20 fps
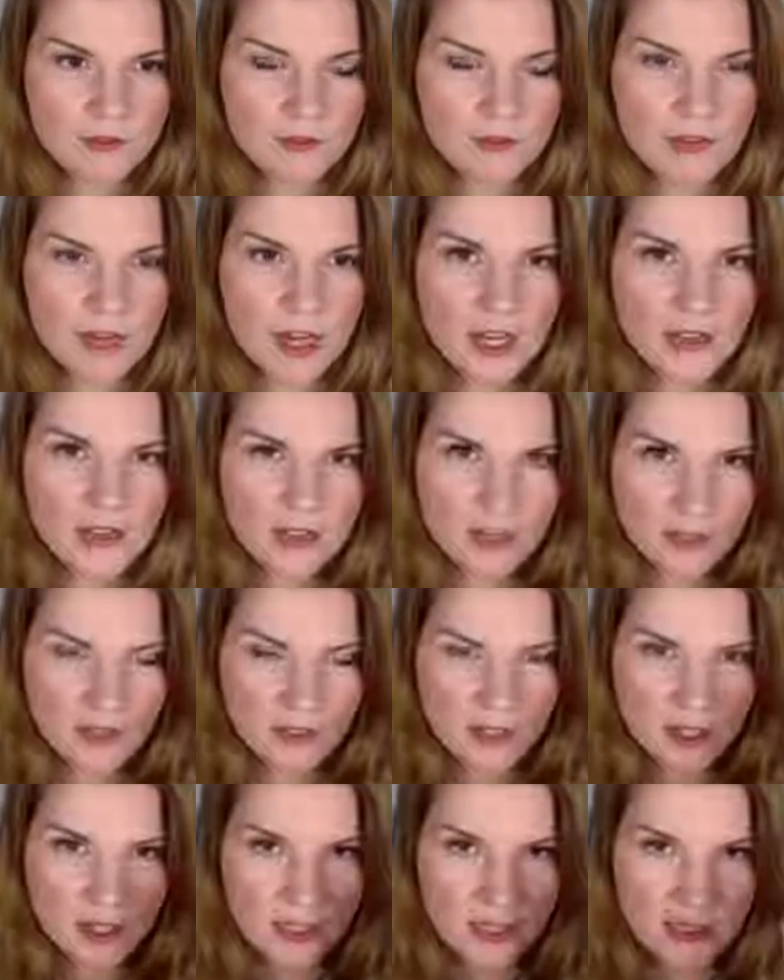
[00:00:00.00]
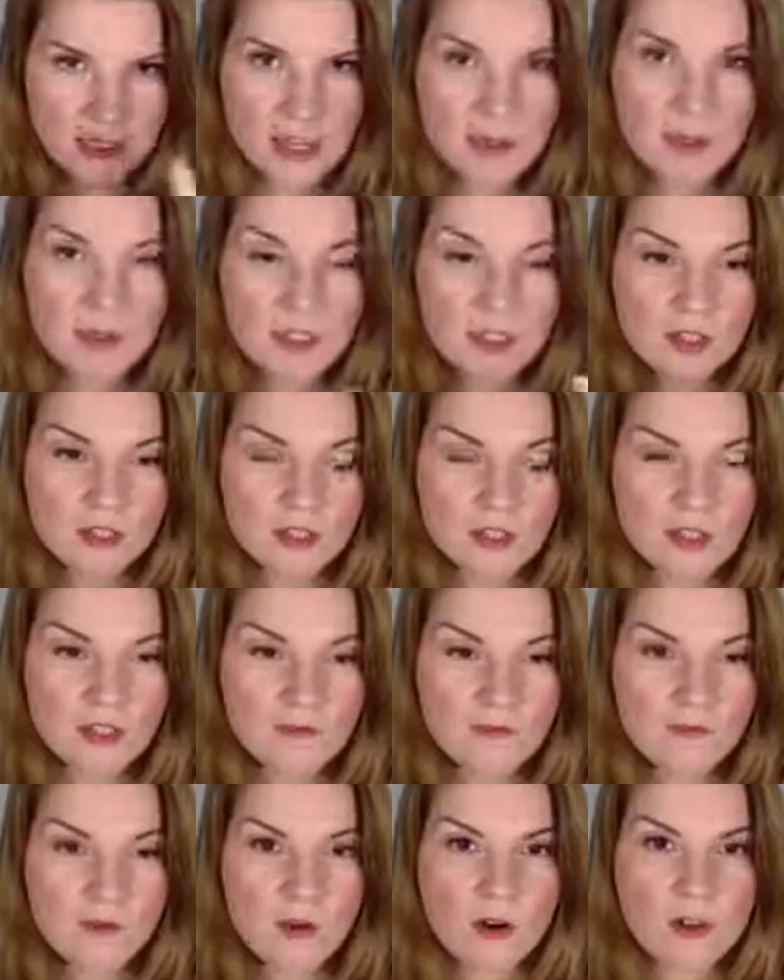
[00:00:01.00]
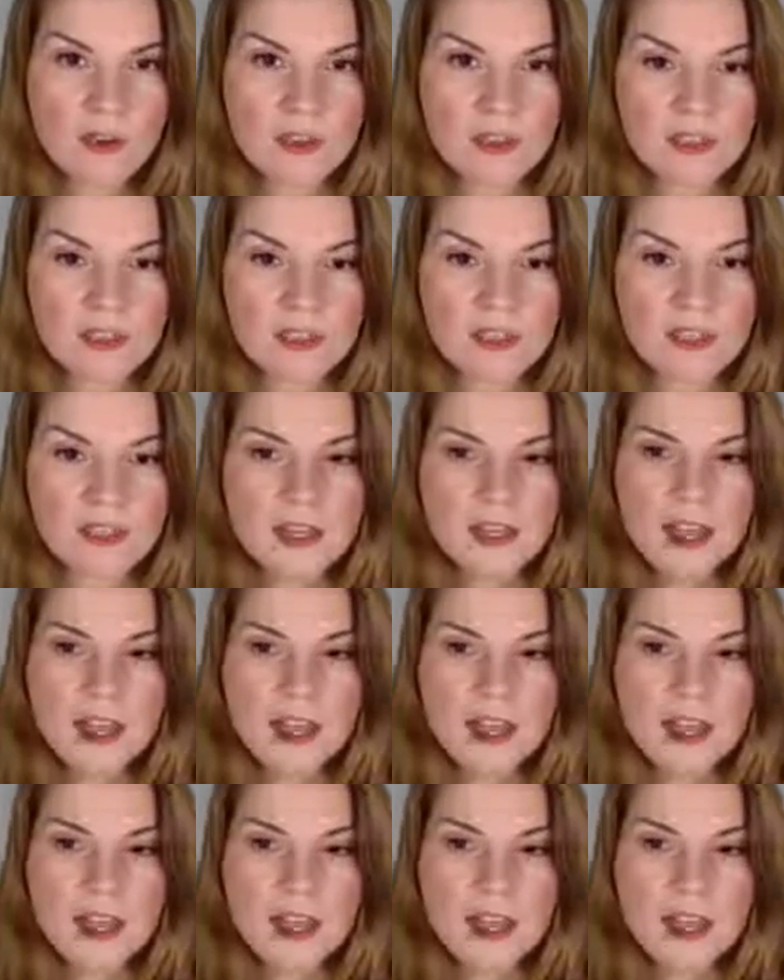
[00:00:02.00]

okay, that demonstrates for us,